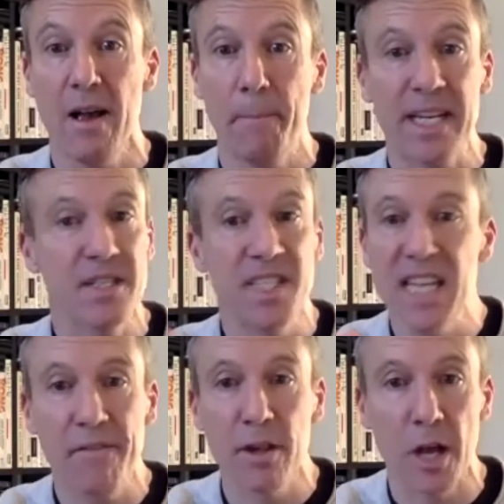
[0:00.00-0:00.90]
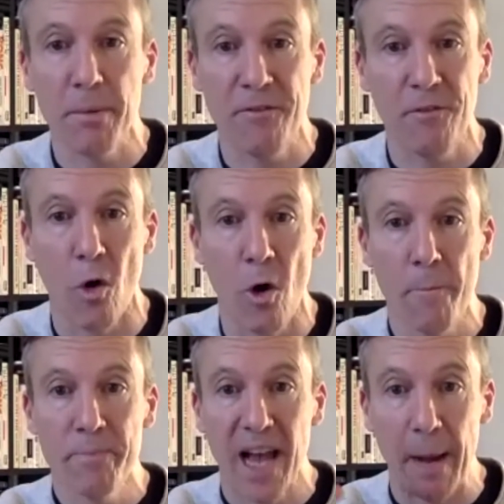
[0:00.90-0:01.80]
Because yeah, never like before,
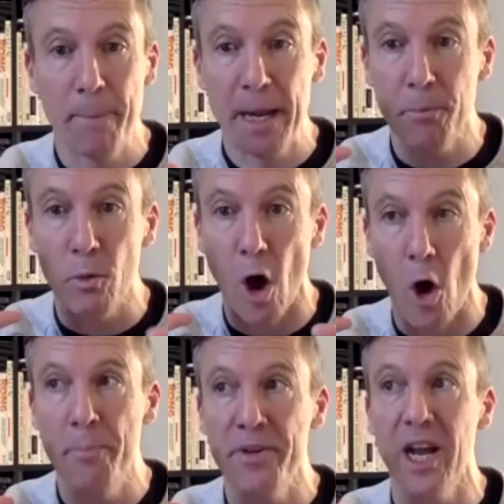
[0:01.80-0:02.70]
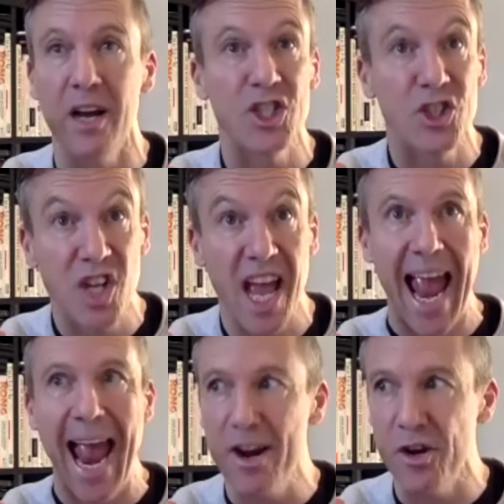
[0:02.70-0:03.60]
are people open to going,
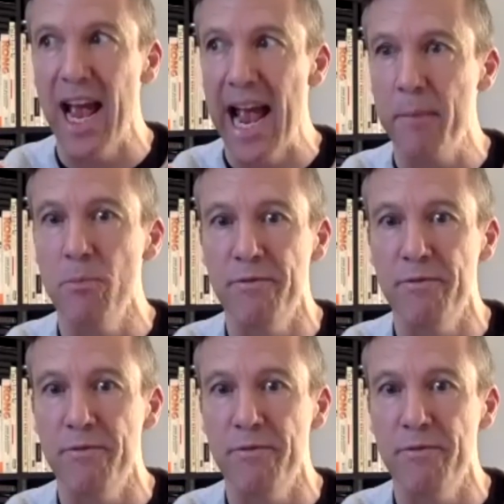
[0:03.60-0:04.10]
how can I add more